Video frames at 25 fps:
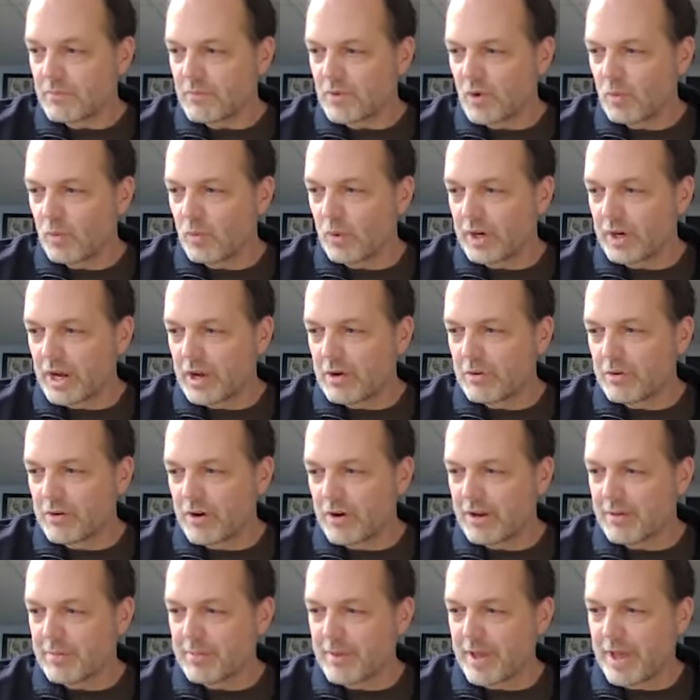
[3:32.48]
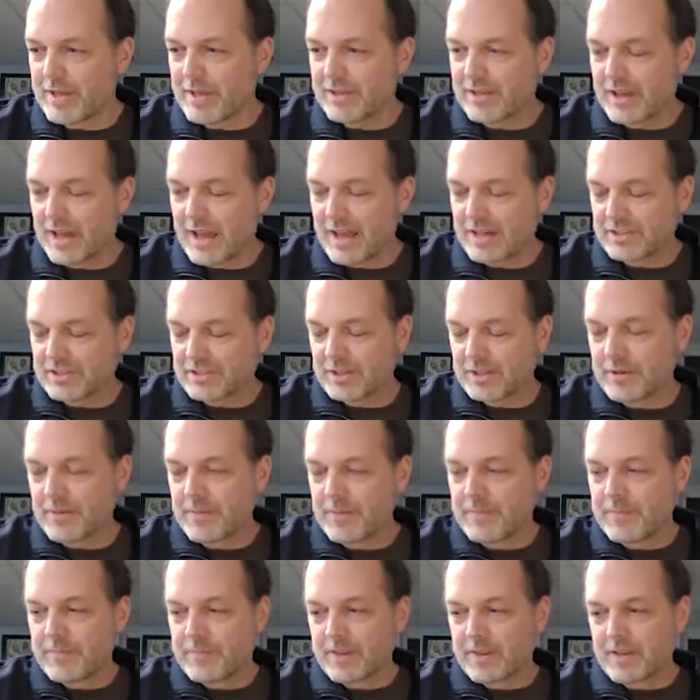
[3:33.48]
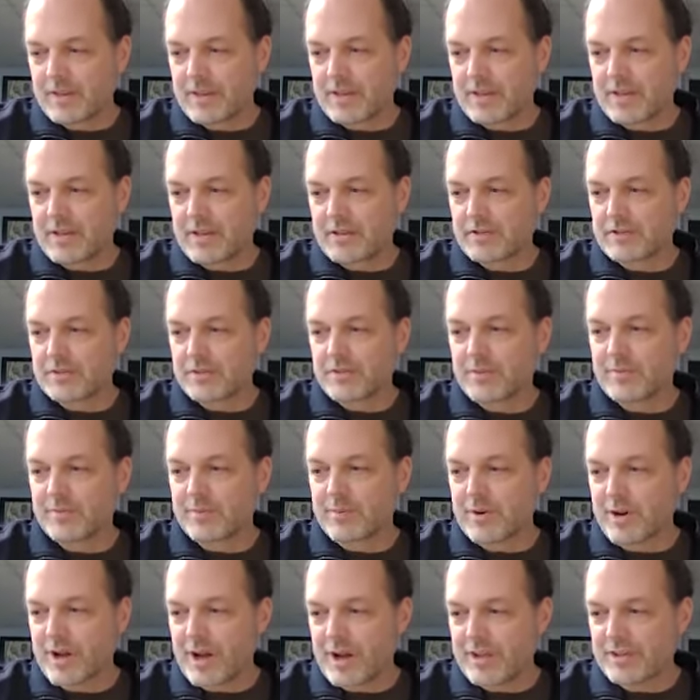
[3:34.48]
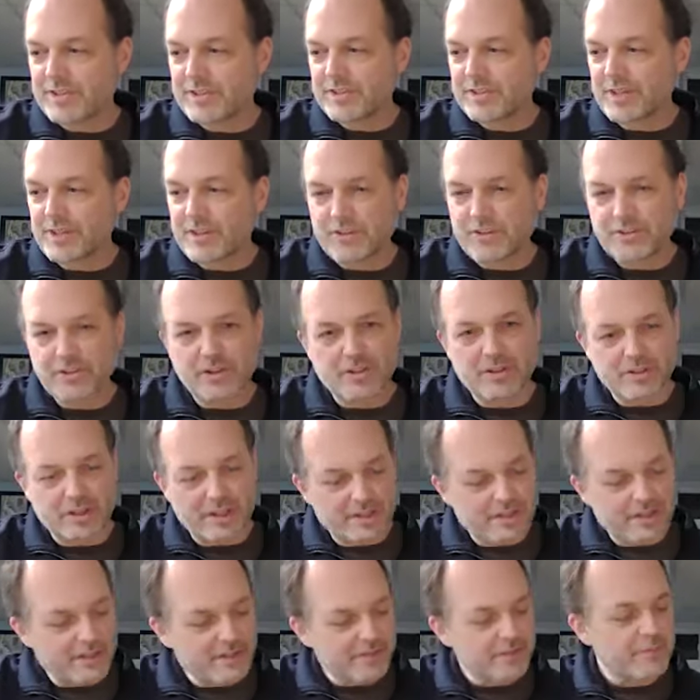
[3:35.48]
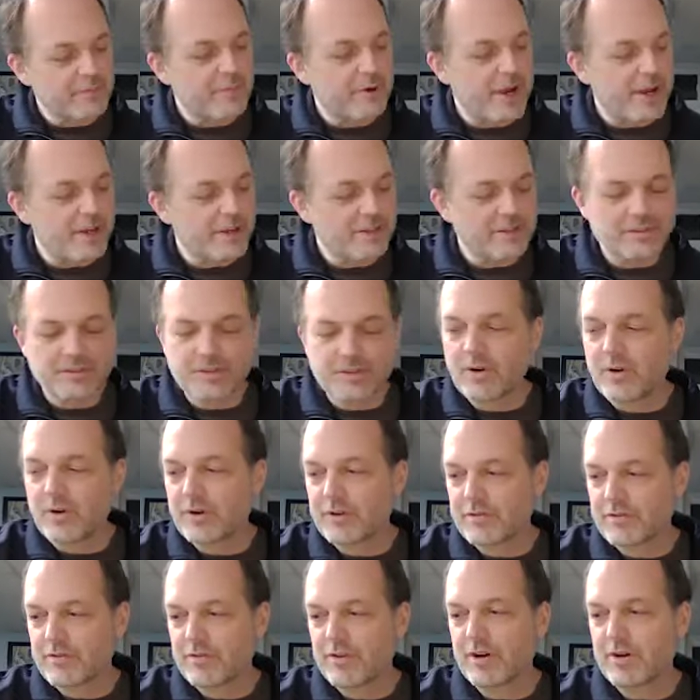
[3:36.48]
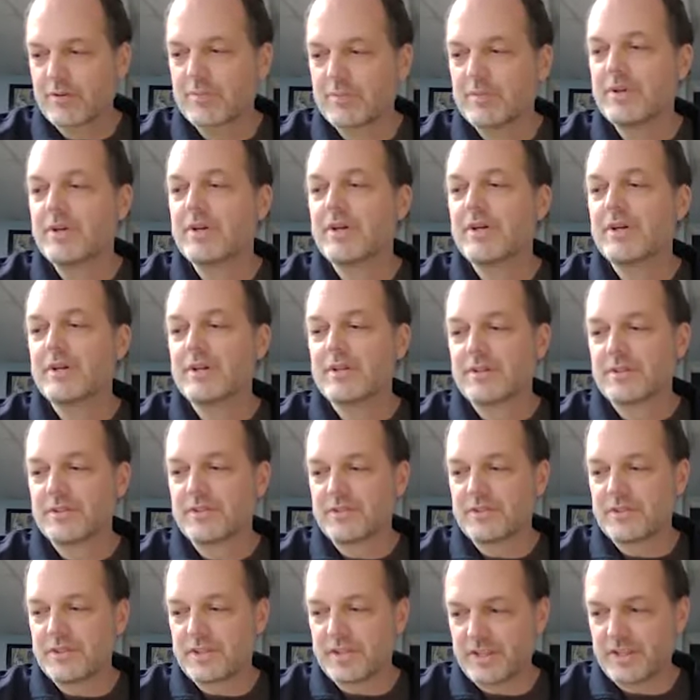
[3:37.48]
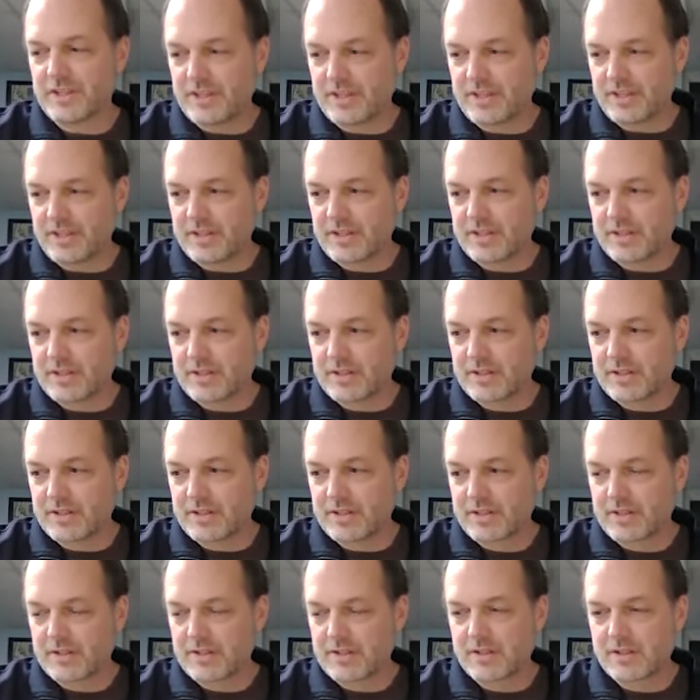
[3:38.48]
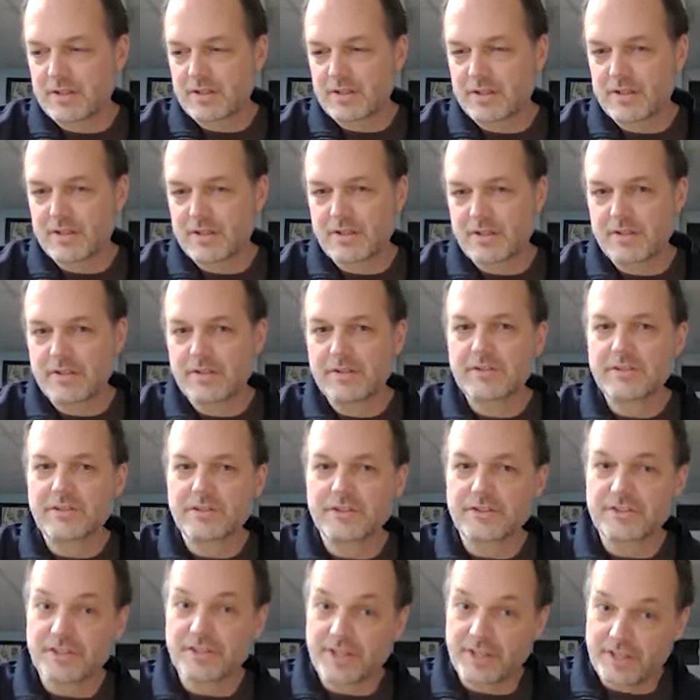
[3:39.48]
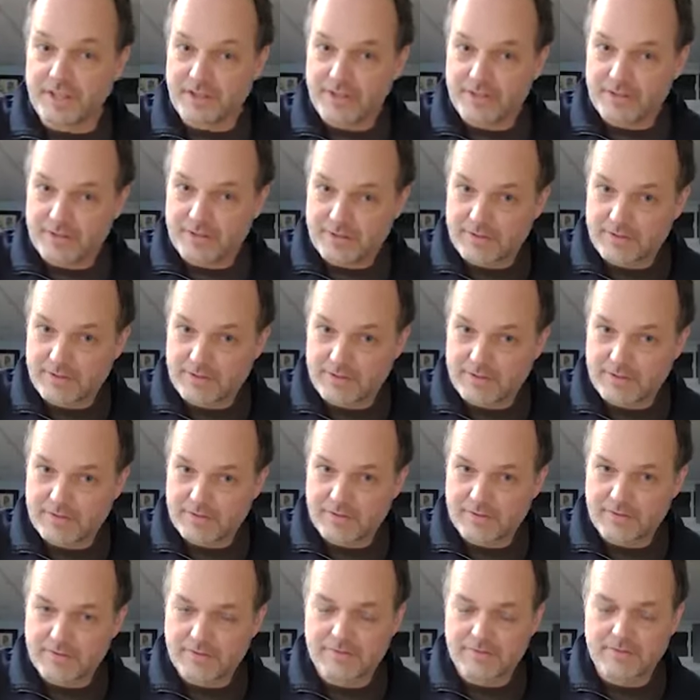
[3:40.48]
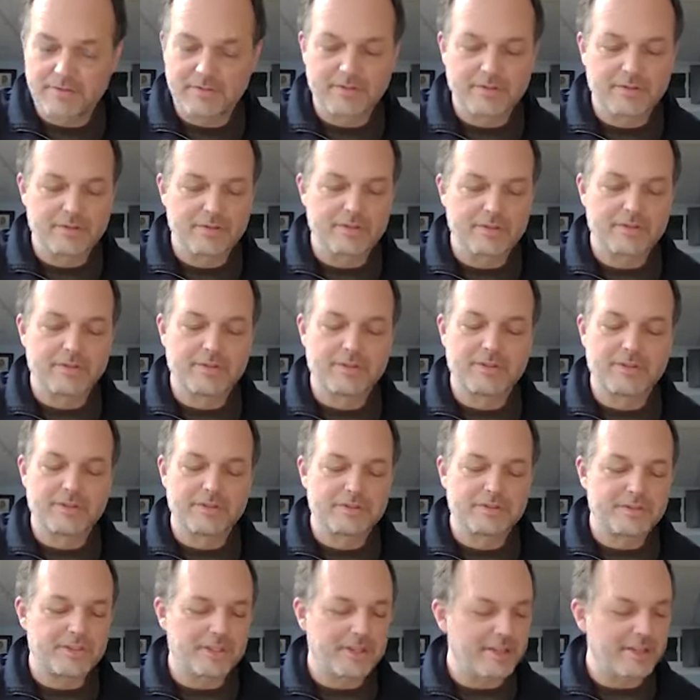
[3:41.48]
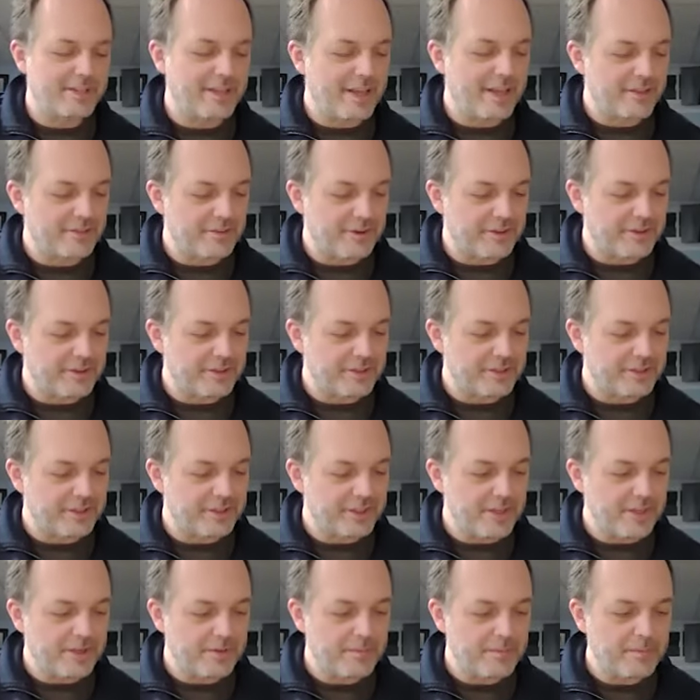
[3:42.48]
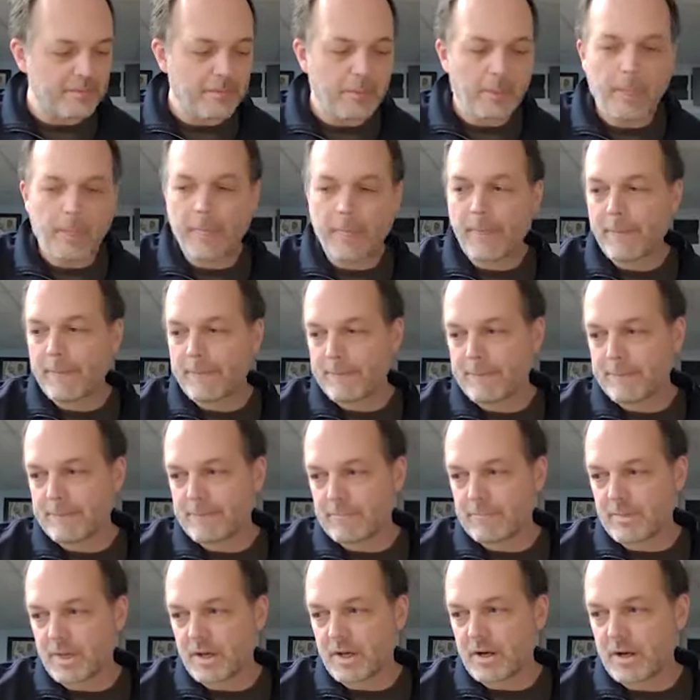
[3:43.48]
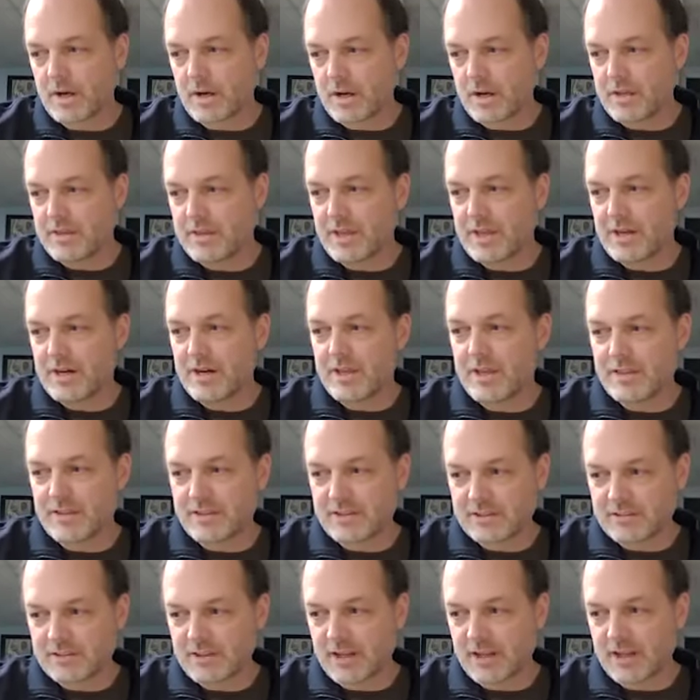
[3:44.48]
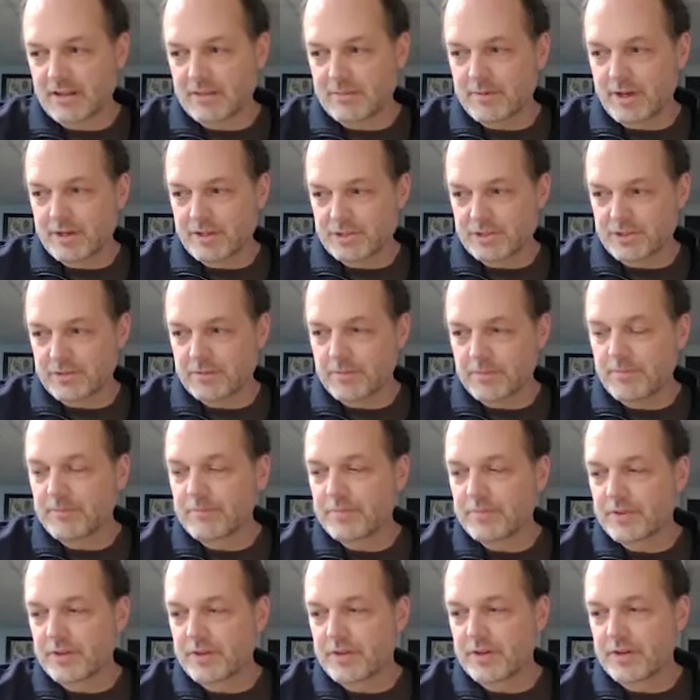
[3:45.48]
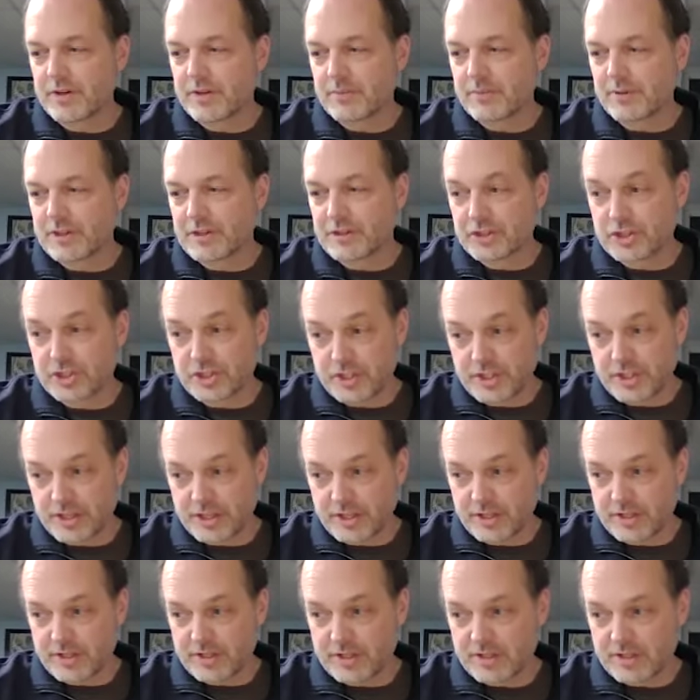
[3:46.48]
what I would recommend actually is practicing the song like this. Practice going from D to C to get that transition down. And then in the second measure, you're going to play G